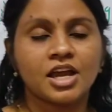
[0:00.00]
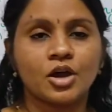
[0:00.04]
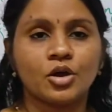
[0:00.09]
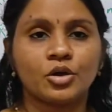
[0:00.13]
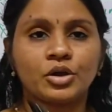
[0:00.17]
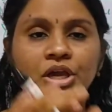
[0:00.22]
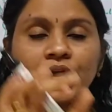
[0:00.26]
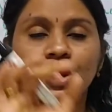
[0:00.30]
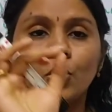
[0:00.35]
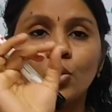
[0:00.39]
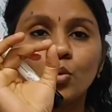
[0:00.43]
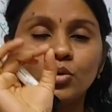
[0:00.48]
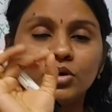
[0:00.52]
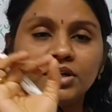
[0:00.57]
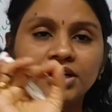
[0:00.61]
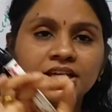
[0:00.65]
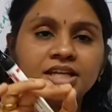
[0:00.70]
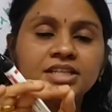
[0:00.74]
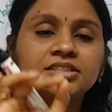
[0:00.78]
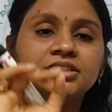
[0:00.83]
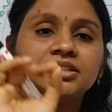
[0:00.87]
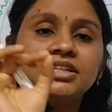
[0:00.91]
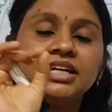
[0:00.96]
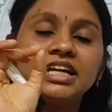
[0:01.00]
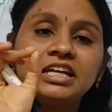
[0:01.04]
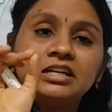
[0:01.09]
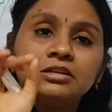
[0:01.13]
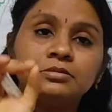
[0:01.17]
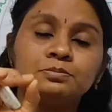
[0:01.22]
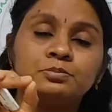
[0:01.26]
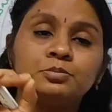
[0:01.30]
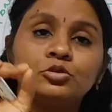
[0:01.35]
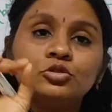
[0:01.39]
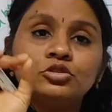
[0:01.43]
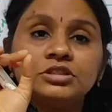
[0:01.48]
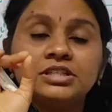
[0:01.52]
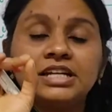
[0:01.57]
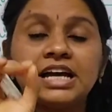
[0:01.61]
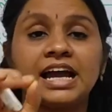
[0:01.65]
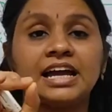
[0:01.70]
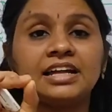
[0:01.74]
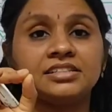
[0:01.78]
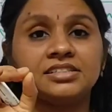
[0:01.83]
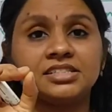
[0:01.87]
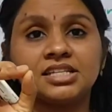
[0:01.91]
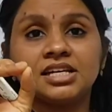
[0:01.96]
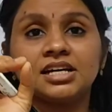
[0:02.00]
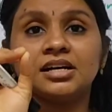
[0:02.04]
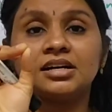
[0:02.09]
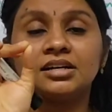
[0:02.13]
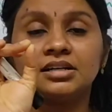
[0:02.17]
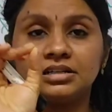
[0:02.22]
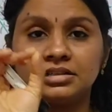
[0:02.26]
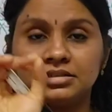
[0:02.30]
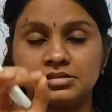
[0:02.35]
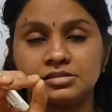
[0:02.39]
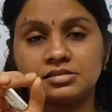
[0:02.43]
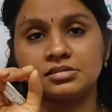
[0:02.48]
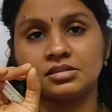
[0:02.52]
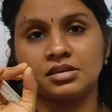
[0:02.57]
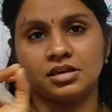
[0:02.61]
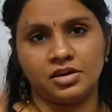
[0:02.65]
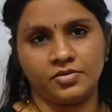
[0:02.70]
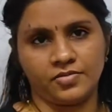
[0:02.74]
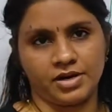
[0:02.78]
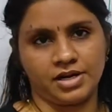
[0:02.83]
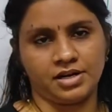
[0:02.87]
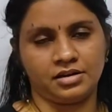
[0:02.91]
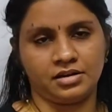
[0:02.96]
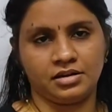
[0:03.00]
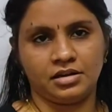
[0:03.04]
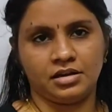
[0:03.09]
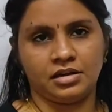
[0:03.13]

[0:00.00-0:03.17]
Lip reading: Okay, only the input data is given.